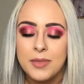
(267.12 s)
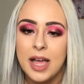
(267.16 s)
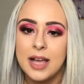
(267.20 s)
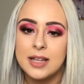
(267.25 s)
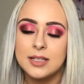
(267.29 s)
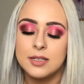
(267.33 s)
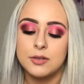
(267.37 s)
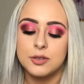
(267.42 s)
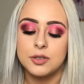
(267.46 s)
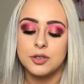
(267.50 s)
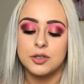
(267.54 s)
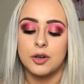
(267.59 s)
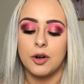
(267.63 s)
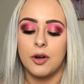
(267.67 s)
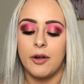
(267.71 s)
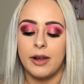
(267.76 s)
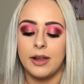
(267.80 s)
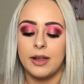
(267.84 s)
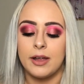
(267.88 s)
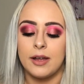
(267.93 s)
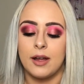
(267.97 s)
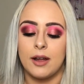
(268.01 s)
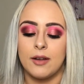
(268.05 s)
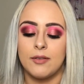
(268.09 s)
as I was
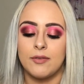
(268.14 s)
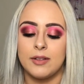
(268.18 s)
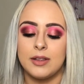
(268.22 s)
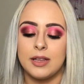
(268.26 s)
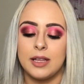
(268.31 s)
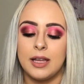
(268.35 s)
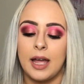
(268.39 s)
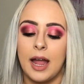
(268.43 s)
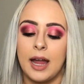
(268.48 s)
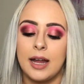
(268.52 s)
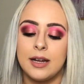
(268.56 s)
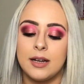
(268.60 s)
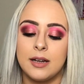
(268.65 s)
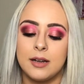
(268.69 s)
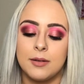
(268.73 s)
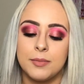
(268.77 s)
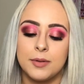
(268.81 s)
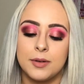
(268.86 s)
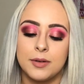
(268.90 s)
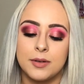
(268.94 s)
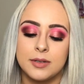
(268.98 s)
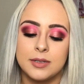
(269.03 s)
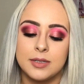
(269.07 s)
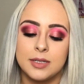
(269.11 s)
trying it, I really hated it
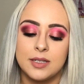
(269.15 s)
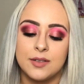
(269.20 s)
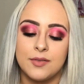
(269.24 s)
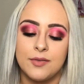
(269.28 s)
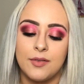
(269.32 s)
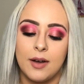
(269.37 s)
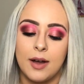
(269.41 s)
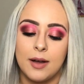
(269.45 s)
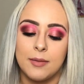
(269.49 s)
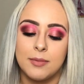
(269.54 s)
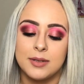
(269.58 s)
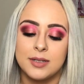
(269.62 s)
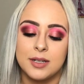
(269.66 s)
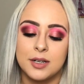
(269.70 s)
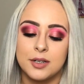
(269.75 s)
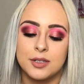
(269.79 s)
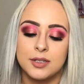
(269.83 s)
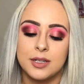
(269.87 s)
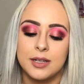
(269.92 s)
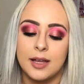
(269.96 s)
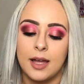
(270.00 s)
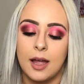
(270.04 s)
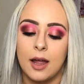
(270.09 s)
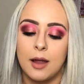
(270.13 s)
because these fibers
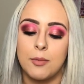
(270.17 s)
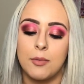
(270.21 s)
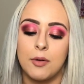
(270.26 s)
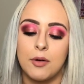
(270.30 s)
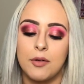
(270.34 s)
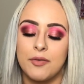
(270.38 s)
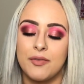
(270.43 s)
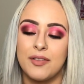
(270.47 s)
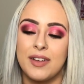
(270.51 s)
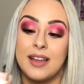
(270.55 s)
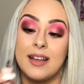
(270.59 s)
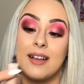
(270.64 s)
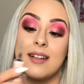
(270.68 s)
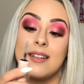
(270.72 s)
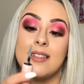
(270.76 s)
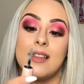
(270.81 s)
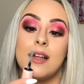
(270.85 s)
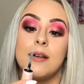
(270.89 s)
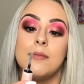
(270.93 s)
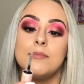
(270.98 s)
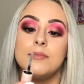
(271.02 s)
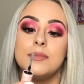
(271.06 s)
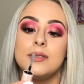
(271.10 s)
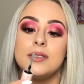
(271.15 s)
actually came off in
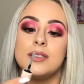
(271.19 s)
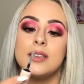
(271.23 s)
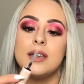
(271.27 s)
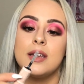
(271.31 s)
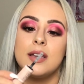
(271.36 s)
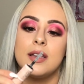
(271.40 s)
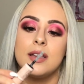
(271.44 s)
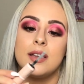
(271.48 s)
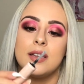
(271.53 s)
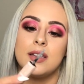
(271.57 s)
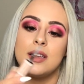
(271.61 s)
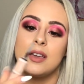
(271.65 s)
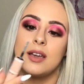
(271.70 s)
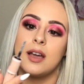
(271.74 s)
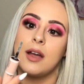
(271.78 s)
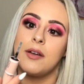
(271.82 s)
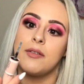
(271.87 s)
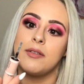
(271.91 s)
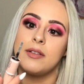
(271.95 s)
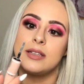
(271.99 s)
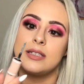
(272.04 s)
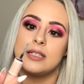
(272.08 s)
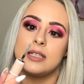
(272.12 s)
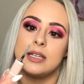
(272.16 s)
clumps. You
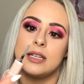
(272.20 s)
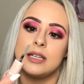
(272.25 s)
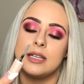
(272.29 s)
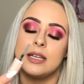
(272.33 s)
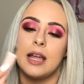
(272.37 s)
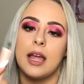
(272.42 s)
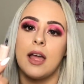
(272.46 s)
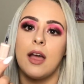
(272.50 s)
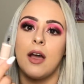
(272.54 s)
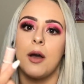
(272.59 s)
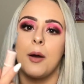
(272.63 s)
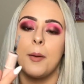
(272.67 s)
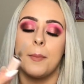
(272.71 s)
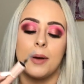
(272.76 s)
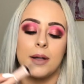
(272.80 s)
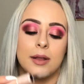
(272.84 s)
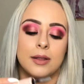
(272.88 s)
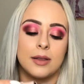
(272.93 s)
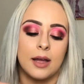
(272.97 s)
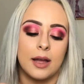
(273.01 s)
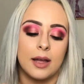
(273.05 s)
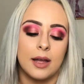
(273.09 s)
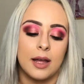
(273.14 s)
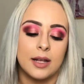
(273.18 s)
can't really see it now,
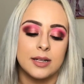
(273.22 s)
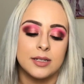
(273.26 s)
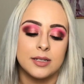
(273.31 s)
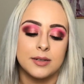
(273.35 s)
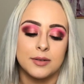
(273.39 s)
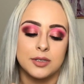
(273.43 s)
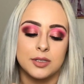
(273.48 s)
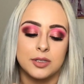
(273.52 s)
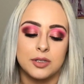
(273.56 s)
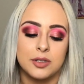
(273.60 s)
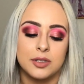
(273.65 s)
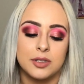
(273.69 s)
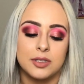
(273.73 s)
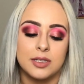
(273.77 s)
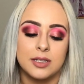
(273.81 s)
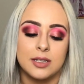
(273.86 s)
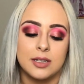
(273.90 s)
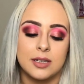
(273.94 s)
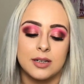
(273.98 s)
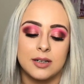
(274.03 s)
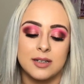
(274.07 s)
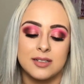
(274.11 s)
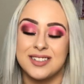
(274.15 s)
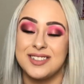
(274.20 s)
but like, as I was
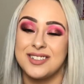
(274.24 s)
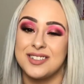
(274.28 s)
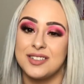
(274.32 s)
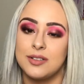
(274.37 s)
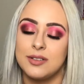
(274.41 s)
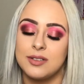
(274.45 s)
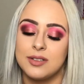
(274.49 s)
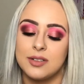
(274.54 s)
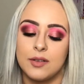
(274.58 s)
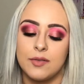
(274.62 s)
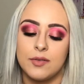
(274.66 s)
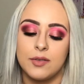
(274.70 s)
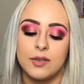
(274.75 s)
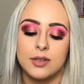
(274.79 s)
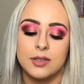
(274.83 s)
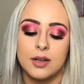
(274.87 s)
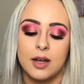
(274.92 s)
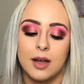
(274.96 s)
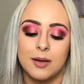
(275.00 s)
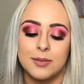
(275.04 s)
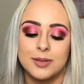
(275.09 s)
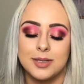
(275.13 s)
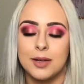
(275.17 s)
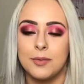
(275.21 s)
using it, because I did use it a few
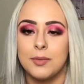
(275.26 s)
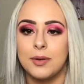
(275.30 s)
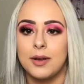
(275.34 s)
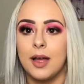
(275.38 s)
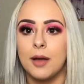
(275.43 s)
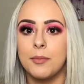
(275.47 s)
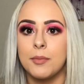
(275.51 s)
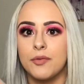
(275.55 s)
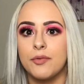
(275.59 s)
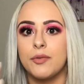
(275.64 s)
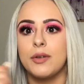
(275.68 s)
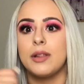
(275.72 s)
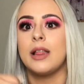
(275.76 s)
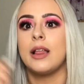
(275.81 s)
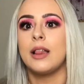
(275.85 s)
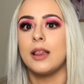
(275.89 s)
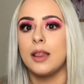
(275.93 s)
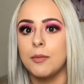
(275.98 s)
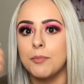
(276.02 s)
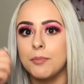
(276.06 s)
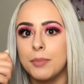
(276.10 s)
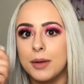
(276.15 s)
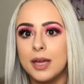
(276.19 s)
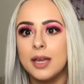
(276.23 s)
times, it would come off really
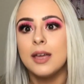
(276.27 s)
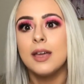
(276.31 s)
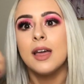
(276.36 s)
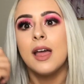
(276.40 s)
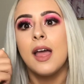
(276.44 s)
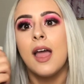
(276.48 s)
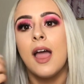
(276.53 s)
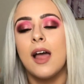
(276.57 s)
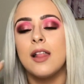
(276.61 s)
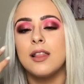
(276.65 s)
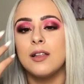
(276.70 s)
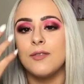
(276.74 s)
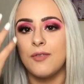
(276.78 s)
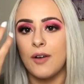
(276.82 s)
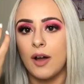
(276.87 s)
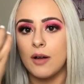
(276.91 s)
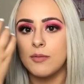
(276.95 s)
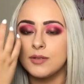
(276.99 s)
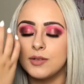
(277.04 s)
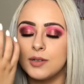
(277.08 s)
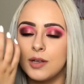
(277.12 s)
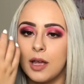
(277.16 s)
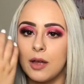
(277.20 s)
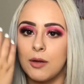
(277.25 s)
clumpy and the
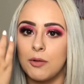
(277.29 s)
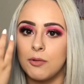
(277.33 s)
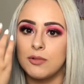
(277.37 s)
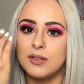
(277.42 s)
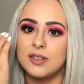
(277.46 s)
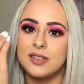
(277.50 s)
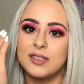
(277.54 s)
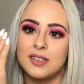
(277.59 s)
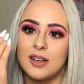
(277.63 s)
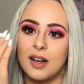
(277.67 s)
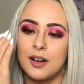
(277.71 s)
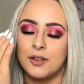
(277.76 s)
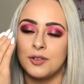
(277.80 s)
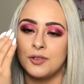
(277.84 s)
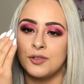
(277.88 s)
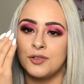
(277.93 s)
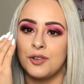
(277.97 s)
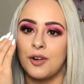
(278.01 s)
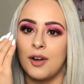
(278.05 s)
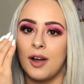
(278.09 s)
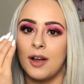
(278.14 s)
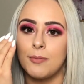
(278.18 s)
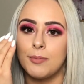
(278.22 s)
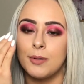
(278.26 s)
fibers would get all stuck and
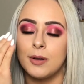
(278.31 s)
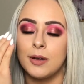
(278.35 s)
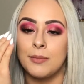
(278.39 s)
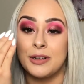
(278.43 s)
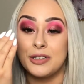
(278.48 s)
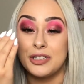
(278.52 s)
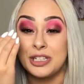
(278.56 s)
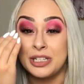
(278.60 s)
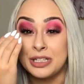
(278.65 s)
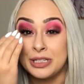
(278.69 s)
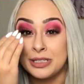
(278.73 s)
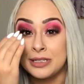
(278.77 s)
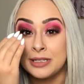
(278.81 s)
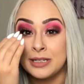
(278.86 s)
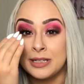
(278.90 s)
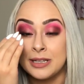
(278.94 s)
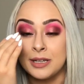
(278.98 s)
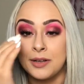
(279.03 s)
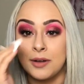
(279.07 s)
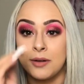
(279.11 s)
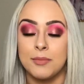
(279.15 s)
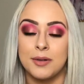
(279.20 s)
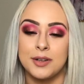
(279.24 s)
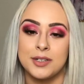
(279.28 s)
dry pretty much
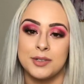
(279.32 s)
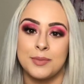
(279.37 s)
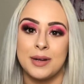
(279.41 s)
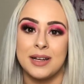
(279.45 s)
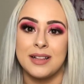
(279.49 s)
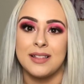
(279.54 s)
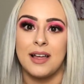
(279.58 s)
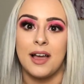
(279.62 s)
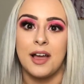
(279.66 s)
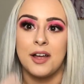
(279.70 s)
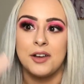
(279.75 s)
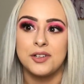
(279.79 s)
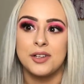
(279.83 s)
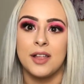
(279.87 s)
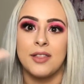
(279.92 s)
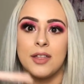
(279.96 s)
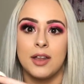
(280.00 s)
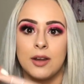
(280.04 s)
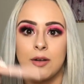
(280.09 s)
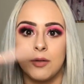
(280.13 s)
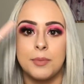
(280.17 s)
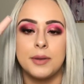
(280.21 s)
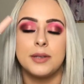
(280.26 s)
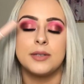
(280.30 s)
instantly onto my lash. And
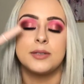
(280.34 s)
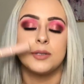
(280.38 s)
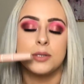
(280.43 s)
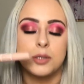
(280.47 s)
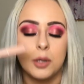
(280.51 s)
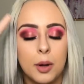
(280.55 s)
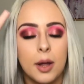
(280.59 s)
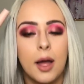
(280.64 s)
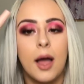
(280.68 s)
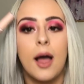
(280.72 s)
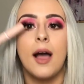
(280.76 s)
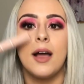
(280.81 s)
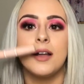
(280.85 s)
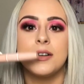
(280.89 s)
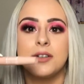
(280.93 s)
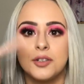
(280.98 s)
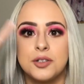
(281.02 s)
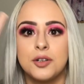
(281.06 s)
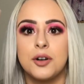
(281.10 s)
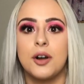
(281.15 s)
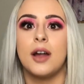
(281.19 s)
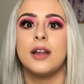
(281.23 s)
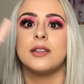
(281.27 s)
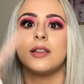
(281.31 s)
then it would be so hard to
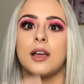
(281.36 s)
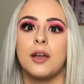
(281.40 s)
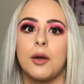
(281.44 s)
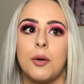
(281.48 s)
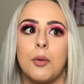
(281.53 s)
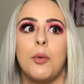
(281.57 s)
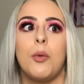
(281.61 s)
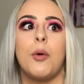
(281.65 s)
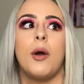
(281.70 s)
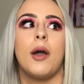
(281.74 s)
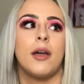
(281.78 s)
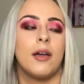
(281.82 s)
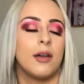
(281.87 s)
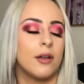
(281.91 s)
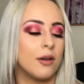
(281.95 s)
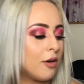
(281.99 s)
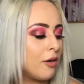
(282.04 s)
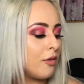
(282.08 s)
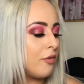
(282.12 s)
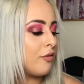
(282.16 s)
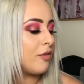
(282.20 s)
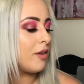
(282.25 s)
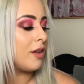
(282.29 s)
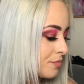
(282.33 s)
try and like work it
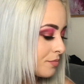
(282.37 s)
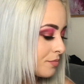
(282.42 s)
off.